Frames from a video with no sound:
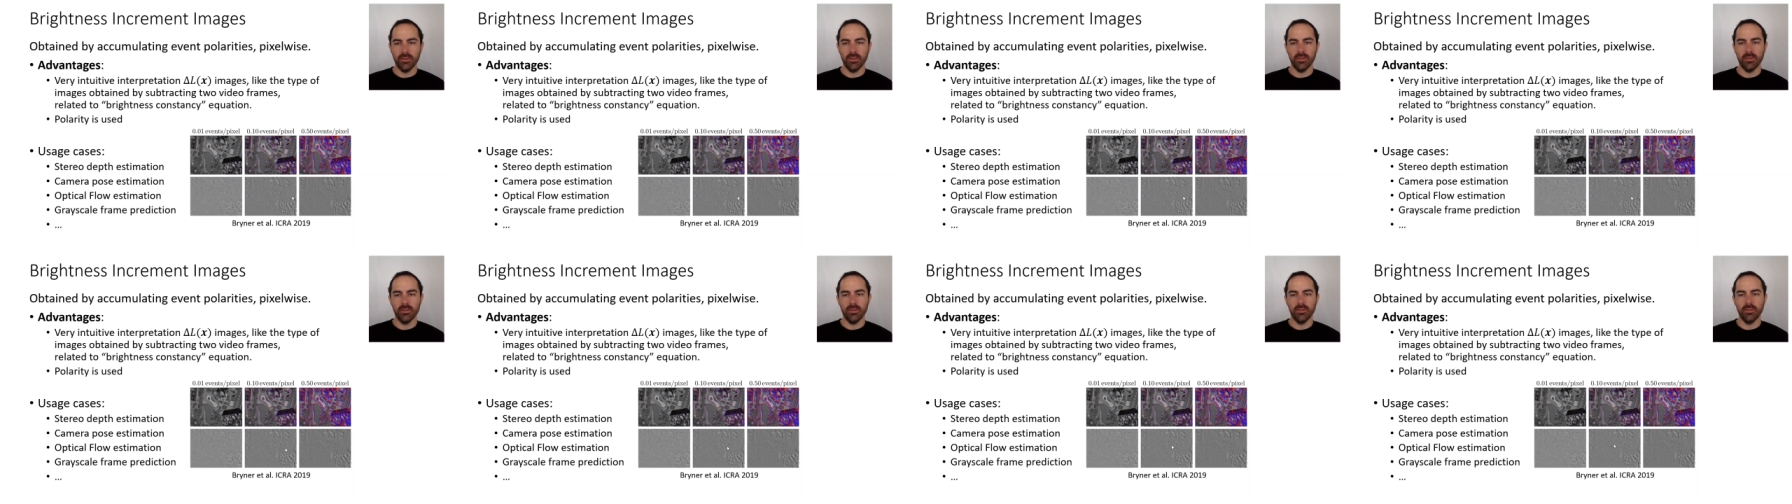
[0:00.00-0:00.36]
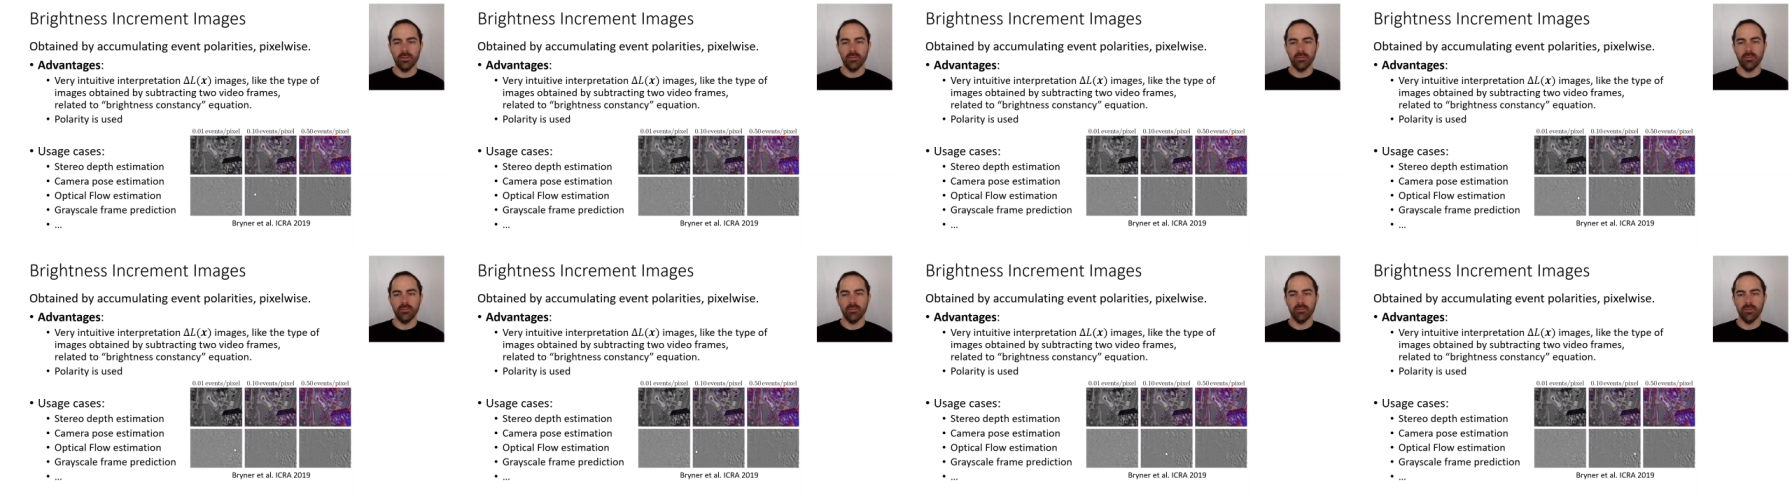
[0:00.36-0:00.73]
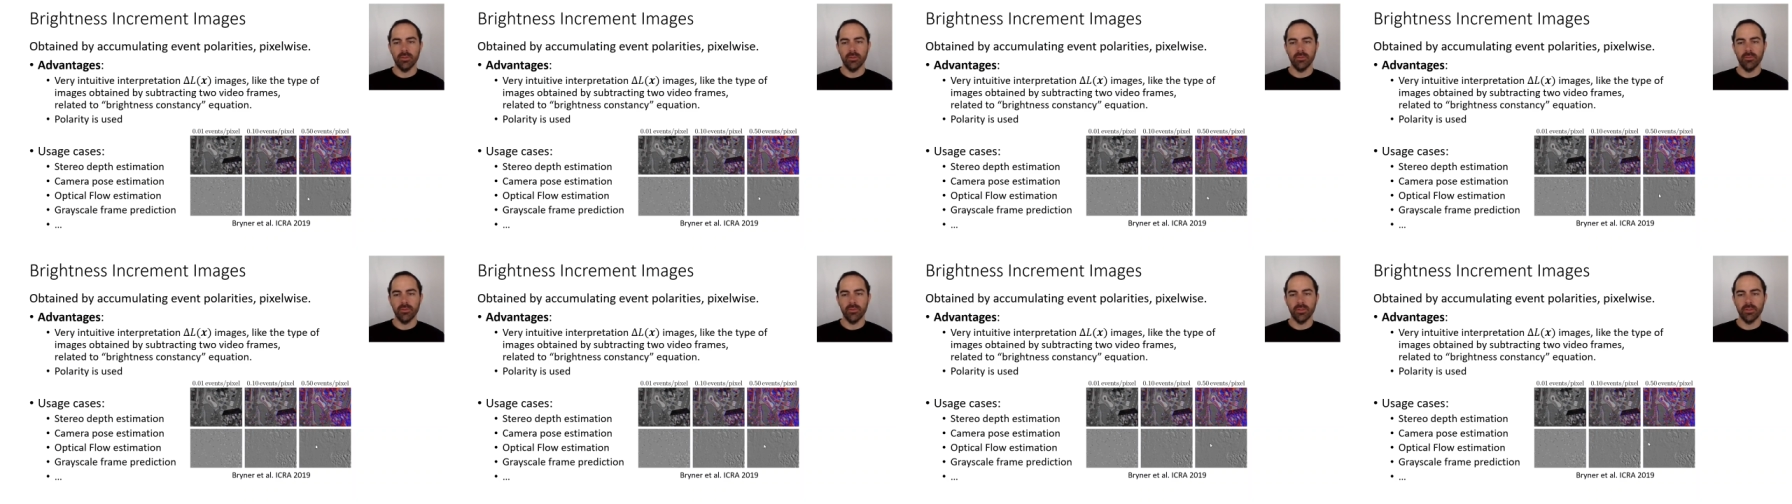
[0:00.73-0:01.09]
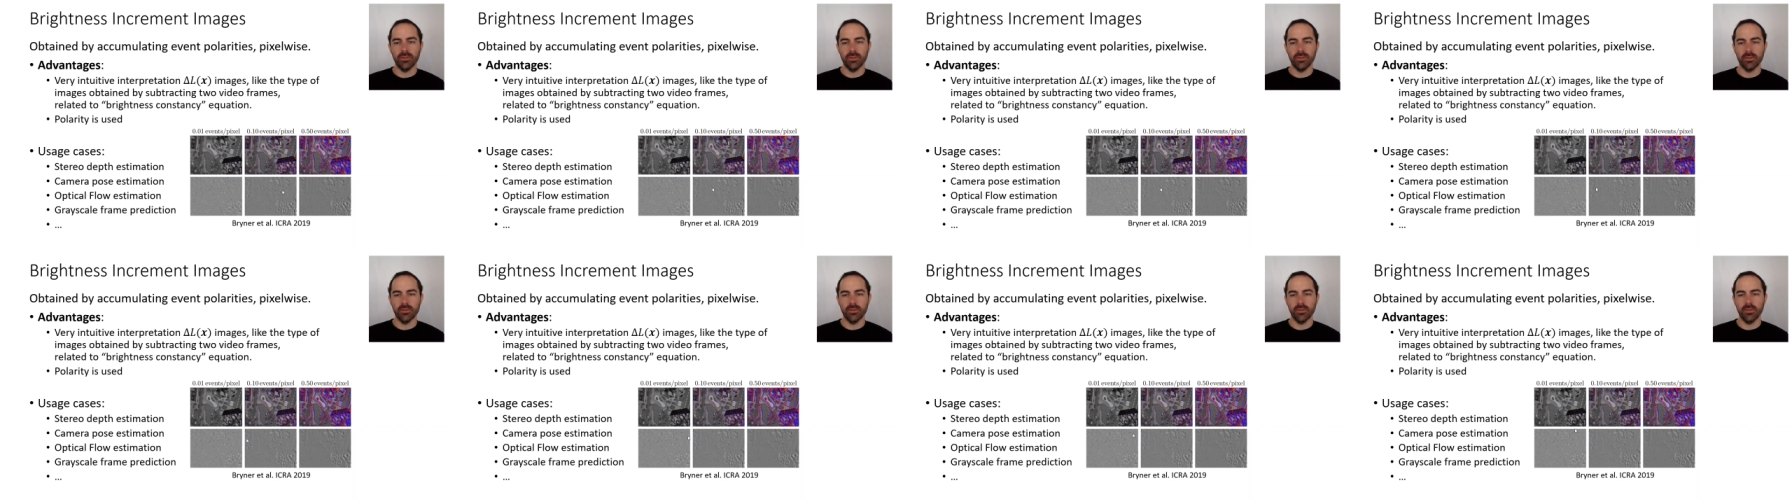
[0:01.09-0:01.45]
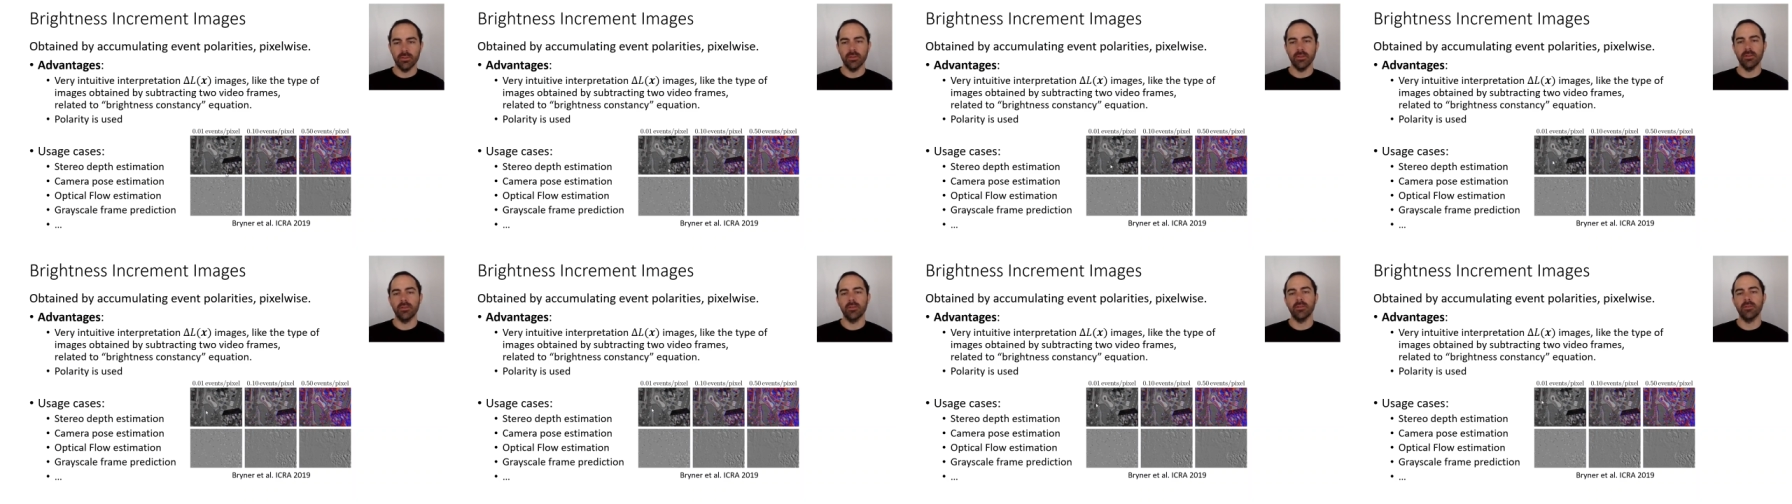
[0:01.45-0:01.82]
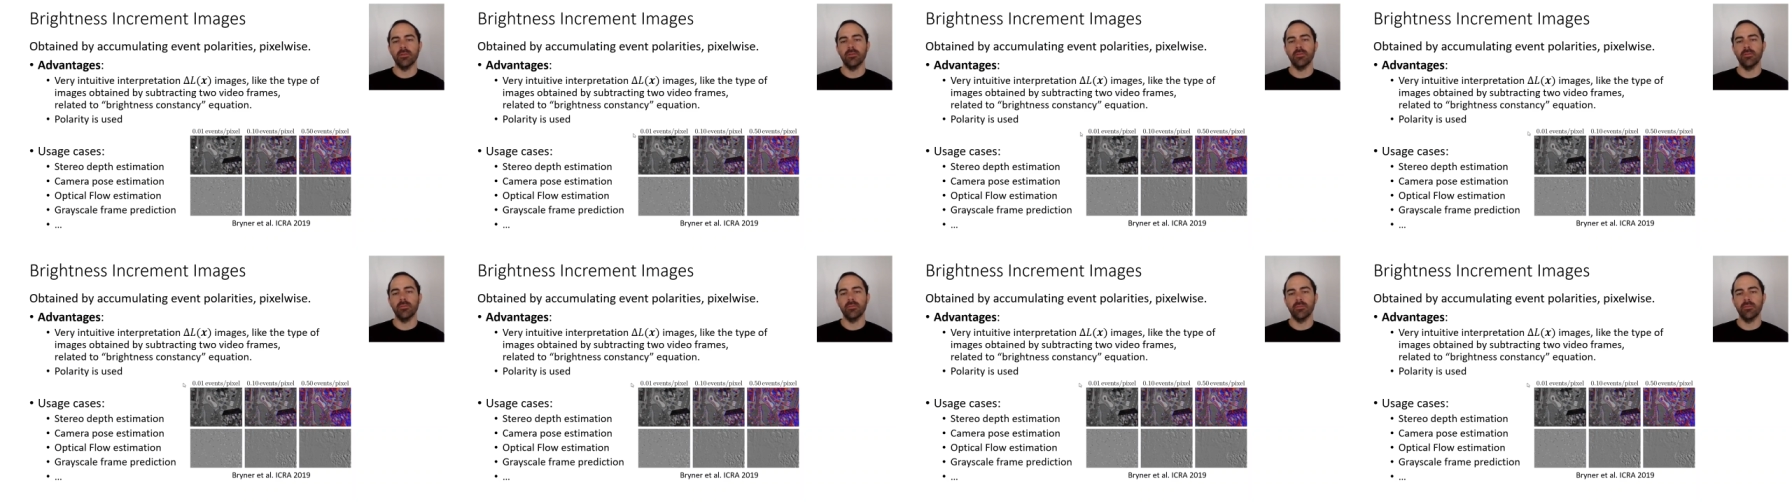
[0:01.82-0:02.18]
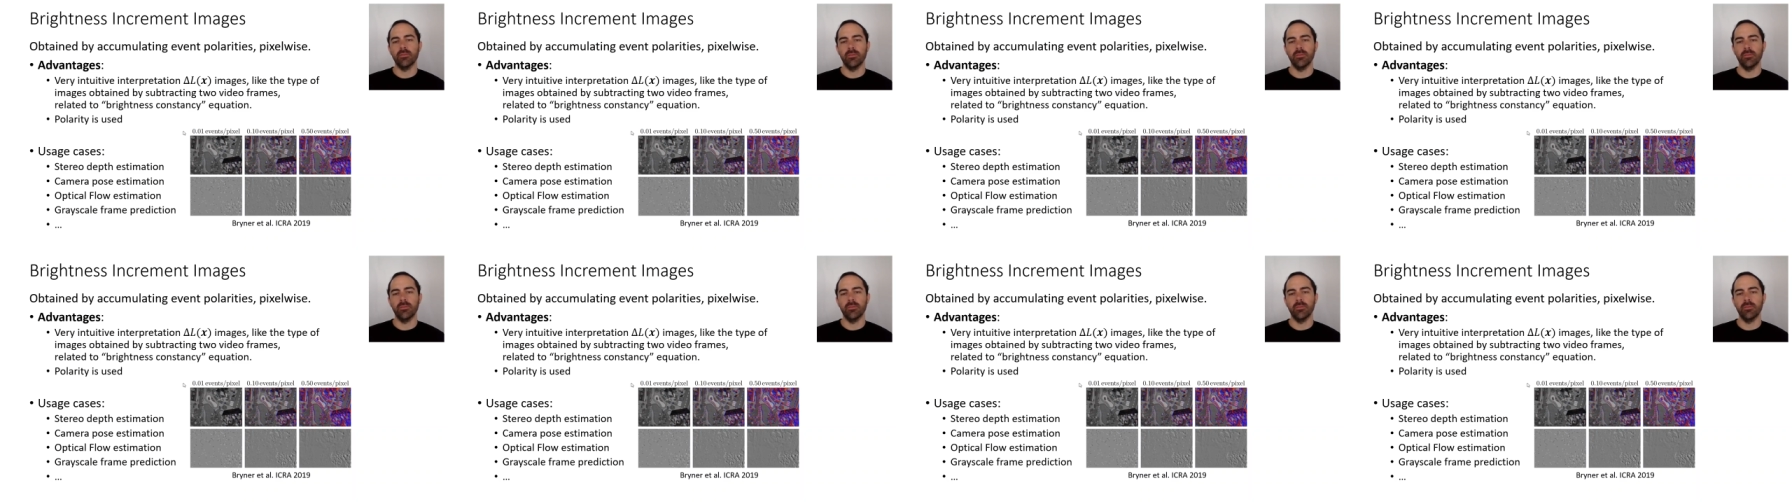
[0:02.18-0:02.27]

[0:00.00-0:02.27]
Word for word: uh, one of these uh,